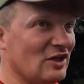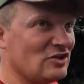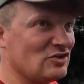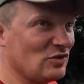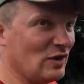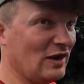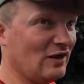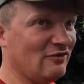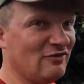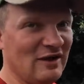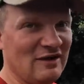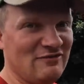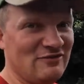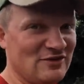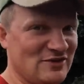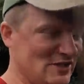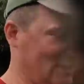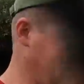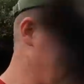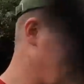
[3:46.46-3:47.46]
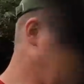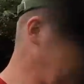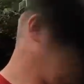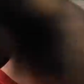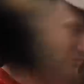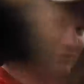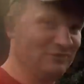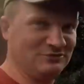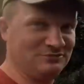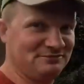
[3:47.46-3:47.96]
12 heifers to
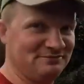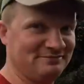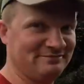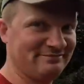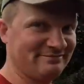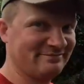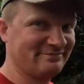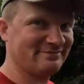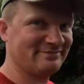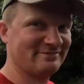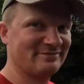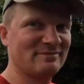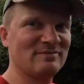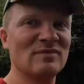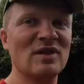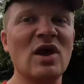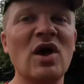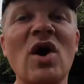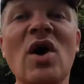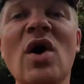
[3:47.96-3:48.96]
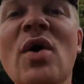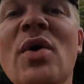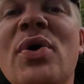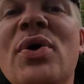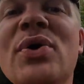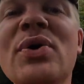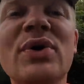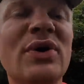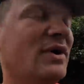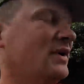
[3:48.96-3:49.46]
carve. And do you know what the best thing
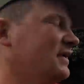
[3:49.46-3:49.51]
about that